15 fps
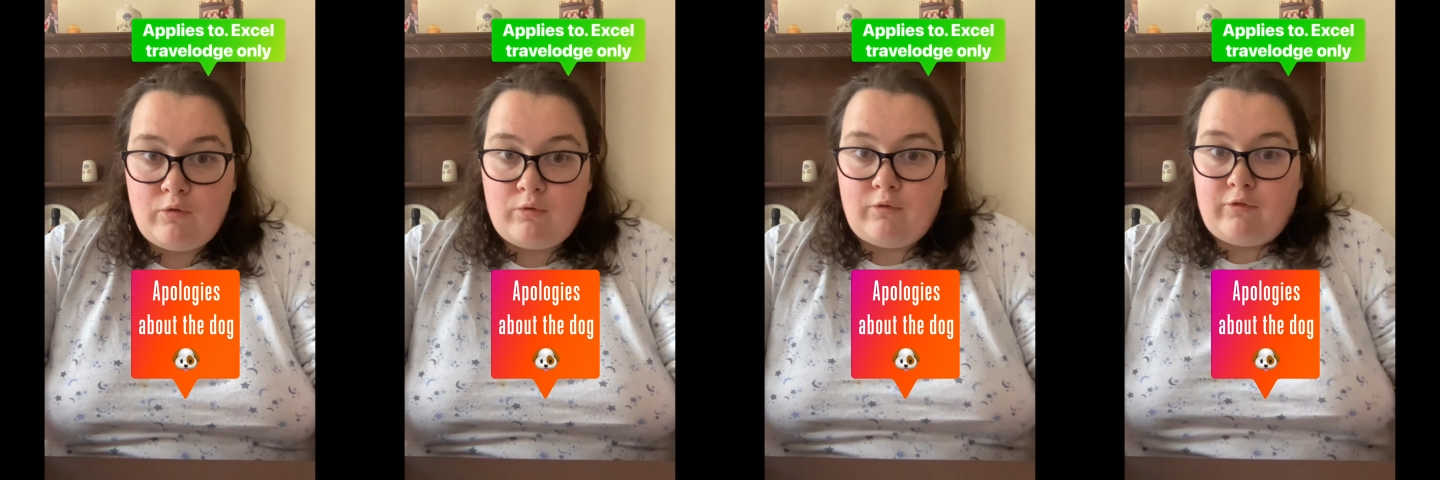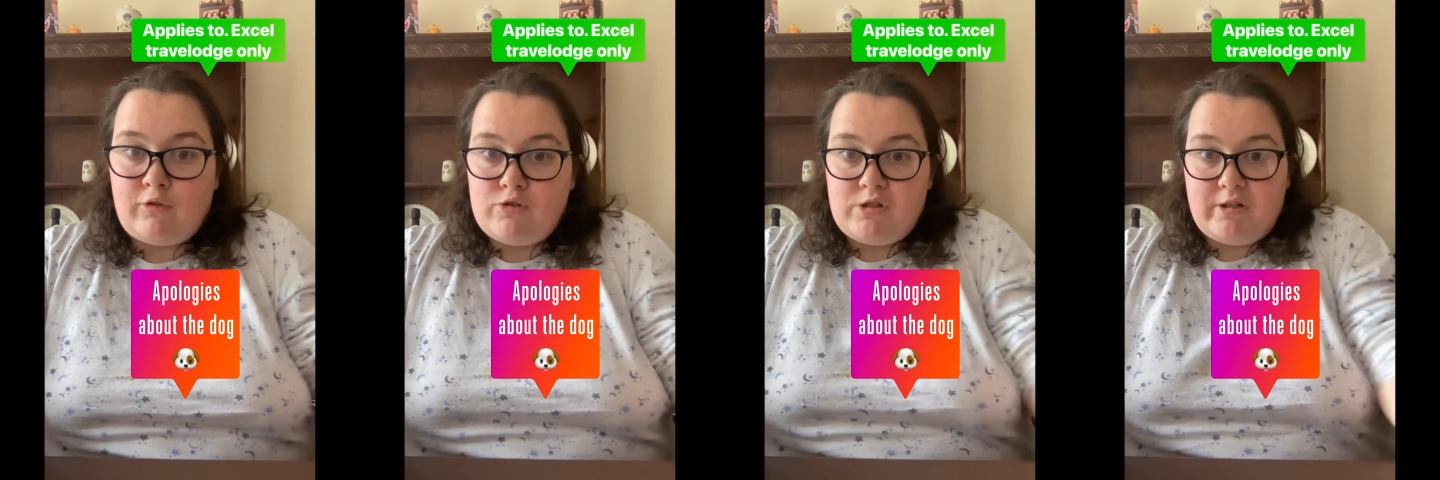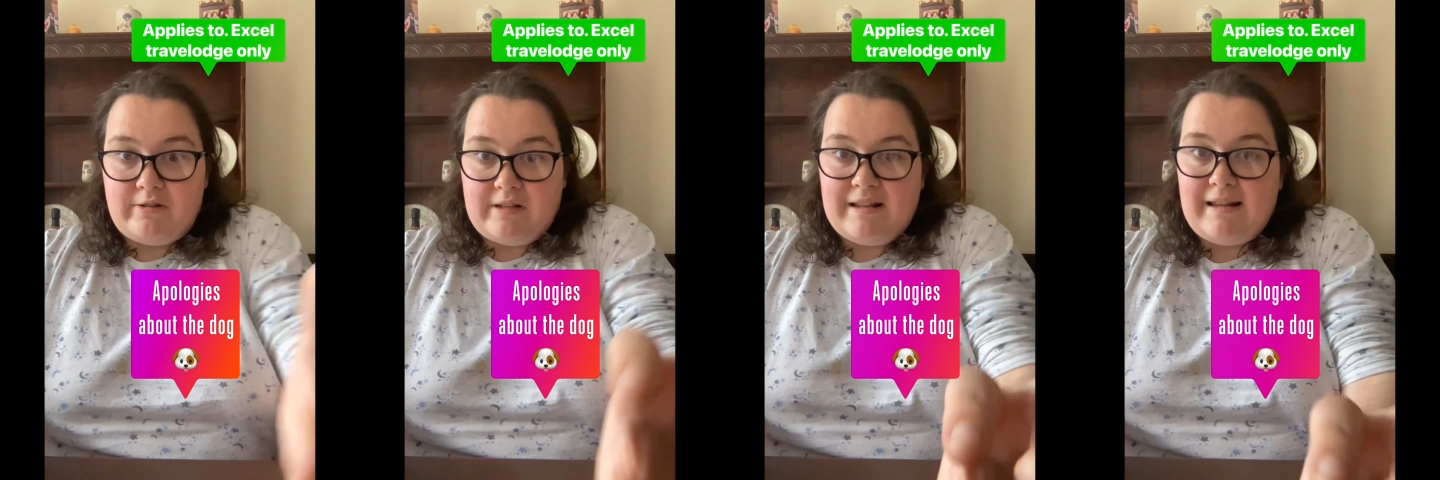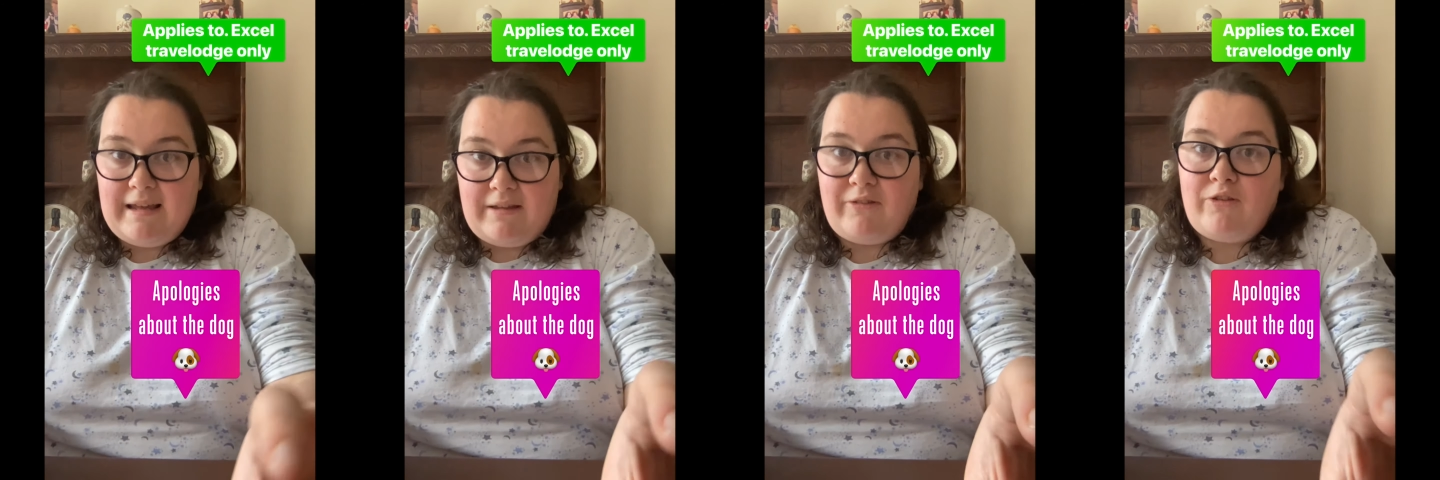or the front of the
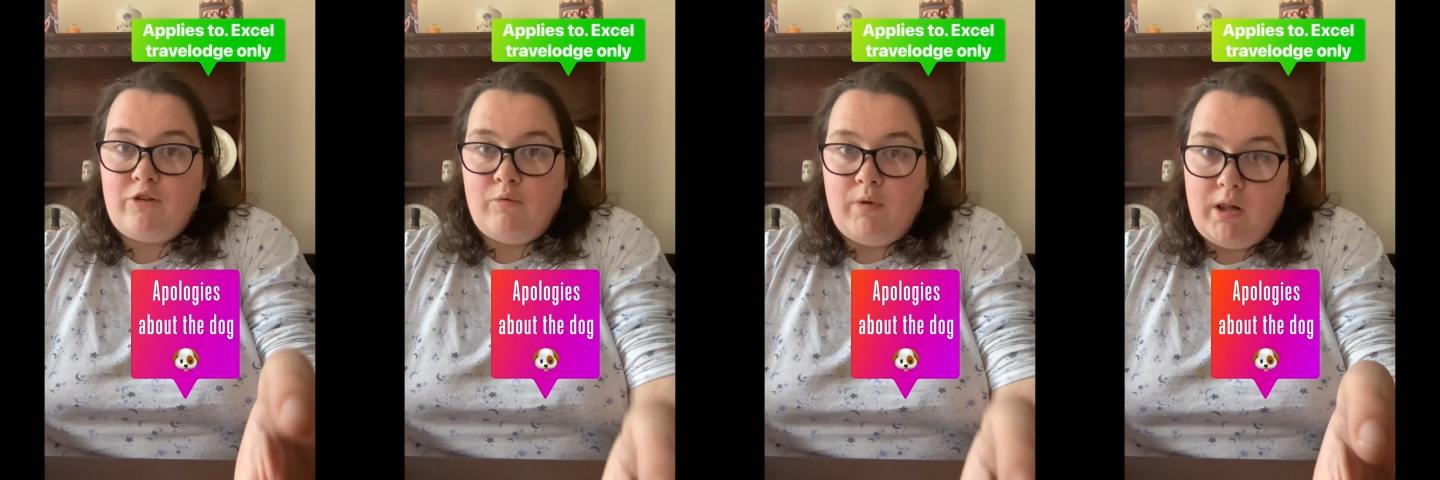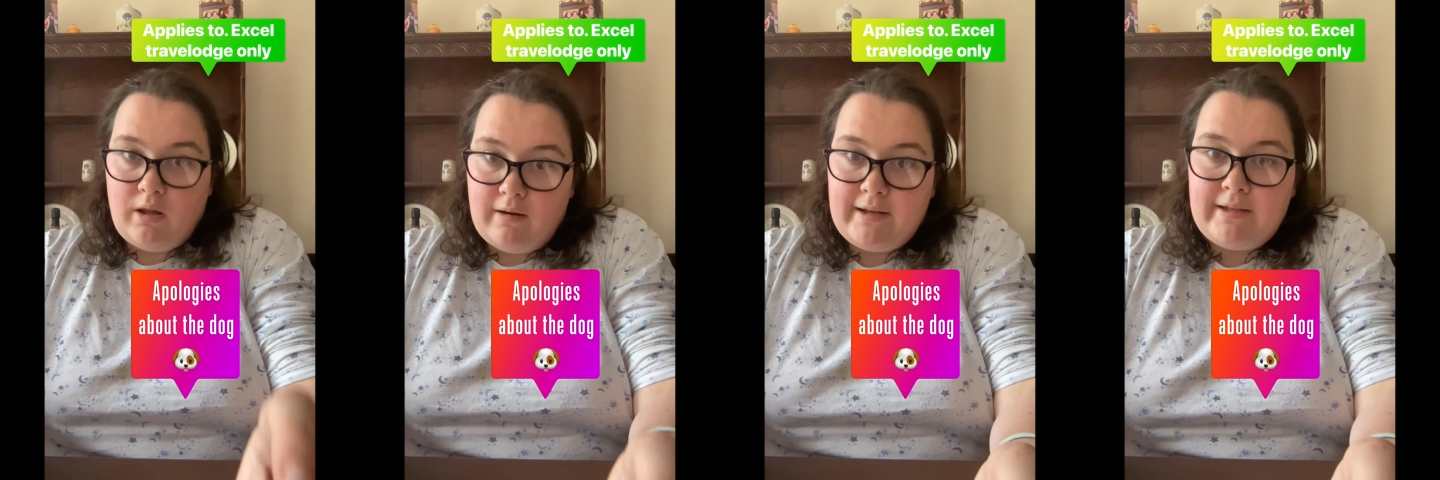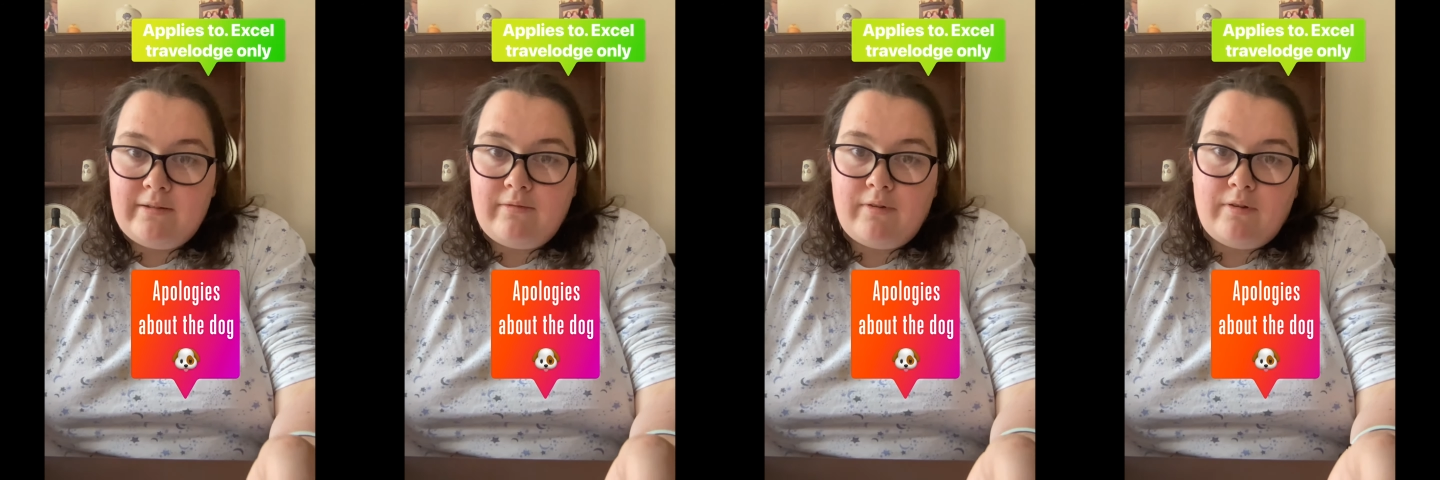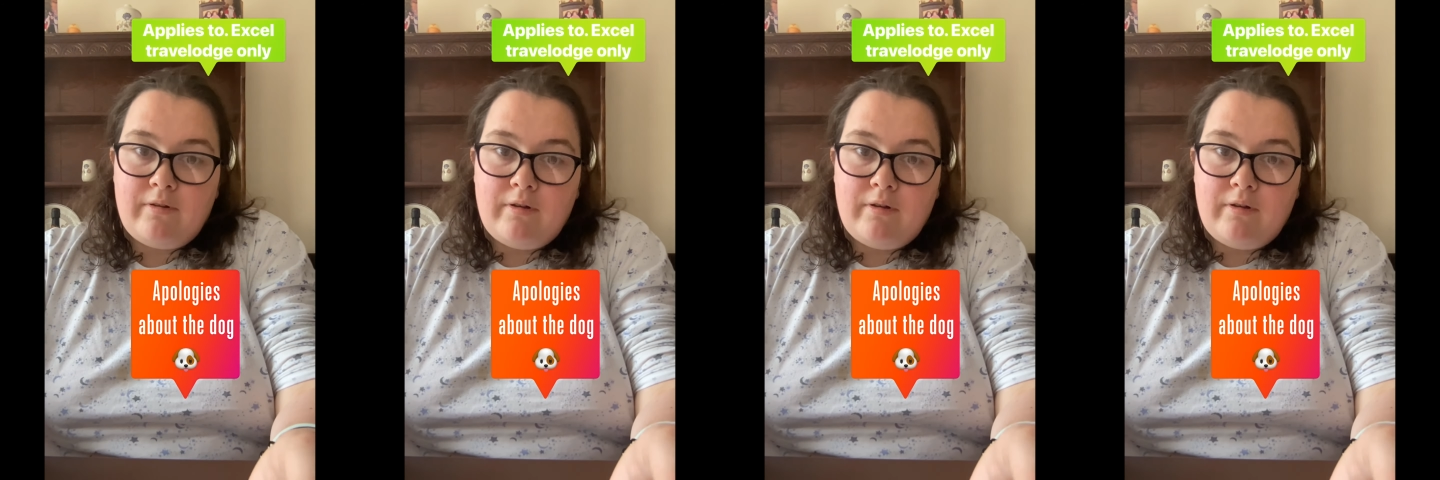last to alight.